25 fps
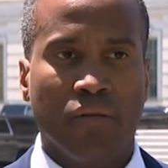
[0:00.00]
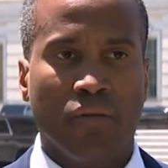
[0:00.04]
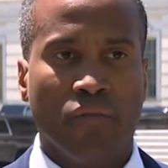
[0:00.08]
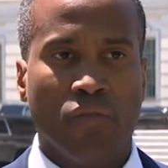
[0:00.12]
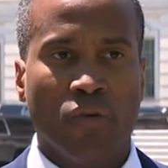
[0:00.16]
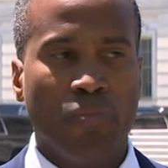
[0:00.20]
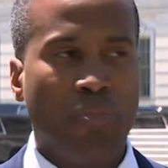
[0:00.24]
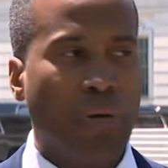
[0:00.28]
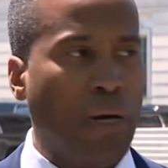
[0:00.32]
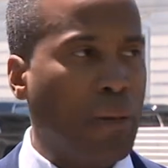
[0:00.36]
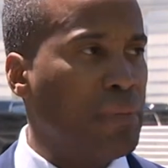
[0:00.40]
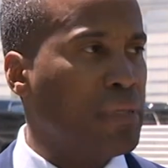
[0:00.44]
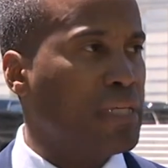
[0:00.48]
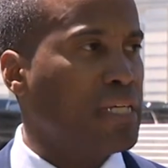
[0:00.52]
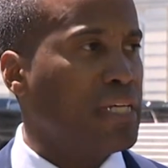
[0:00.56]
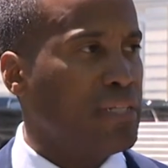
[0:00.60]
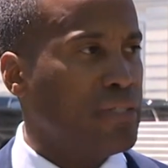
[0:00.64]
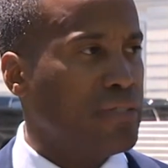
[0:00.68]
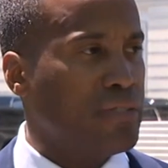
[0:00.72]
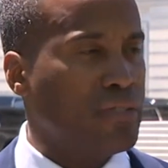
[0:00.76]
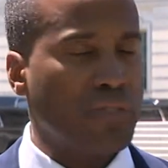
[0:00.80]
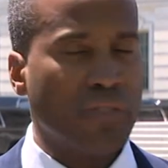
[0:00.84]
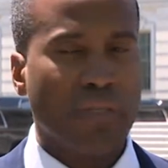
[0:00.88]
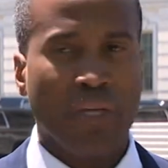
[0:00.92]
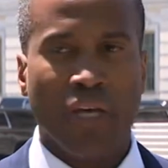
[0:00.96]

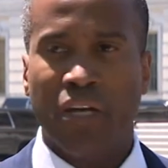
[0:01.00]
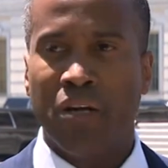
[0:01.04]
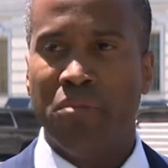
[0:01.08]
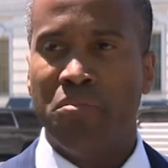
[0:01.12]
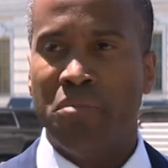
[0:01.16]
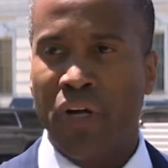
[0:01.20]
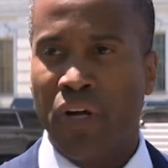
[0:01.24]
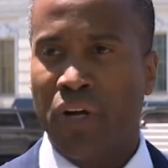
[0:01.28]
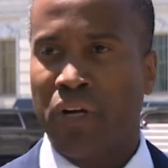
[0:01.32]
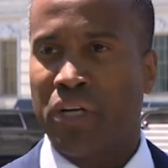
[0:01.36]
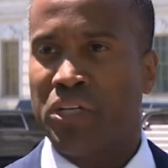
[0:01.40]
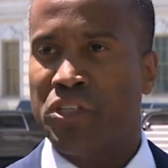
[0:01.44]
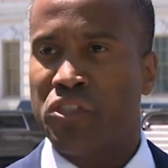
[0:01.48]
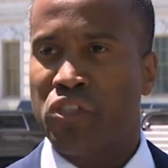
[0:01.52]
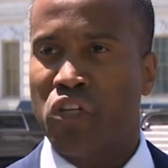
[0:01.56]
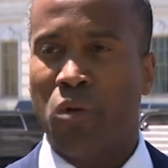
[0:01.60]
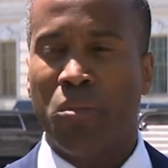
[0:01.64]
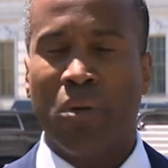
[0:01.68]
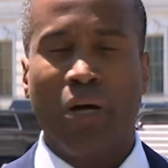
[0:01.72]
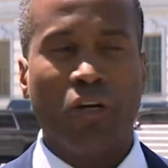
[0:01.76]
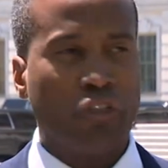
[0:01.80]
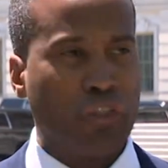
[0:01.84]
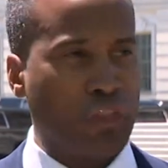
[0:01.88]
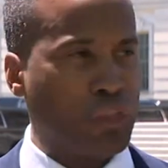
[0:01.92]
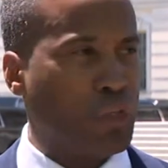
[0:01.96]
Republicans and Americans are
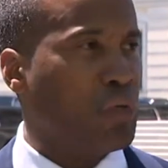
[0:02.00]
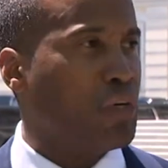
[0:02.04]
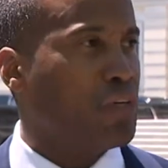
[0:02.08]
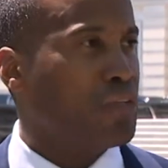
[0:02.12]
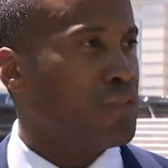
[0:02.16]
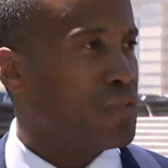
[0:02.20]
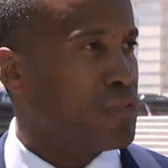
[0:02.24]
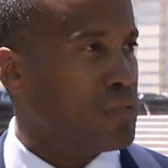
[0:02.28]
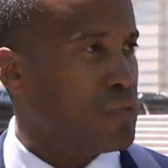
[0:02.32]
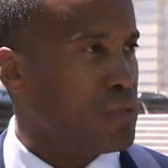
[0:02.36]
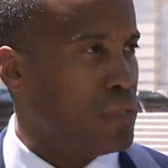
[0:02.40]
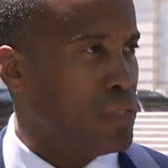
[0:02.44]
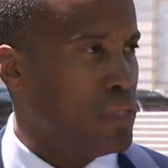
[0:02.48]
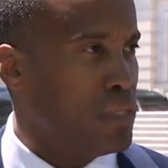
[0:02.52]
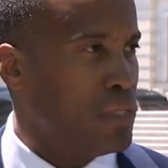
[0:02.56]
about choice.